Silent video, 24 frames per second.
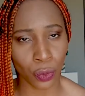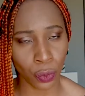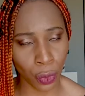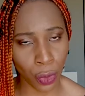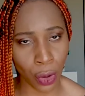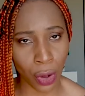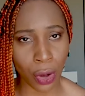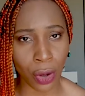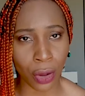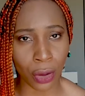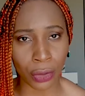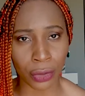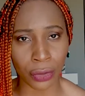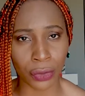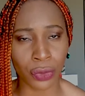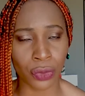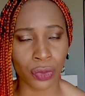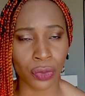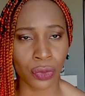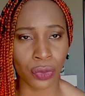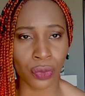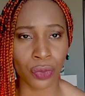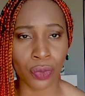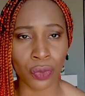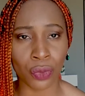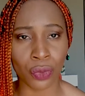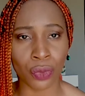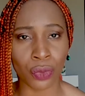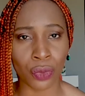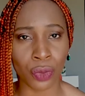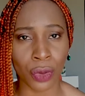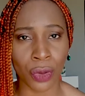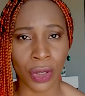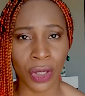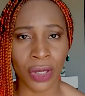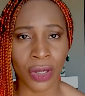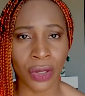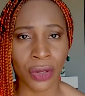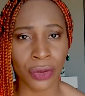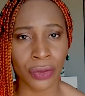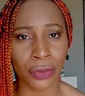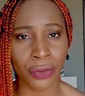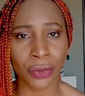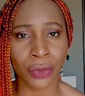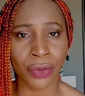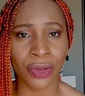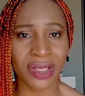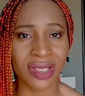walk to school
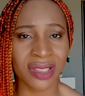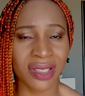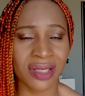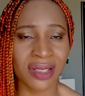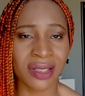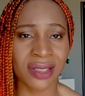you know it's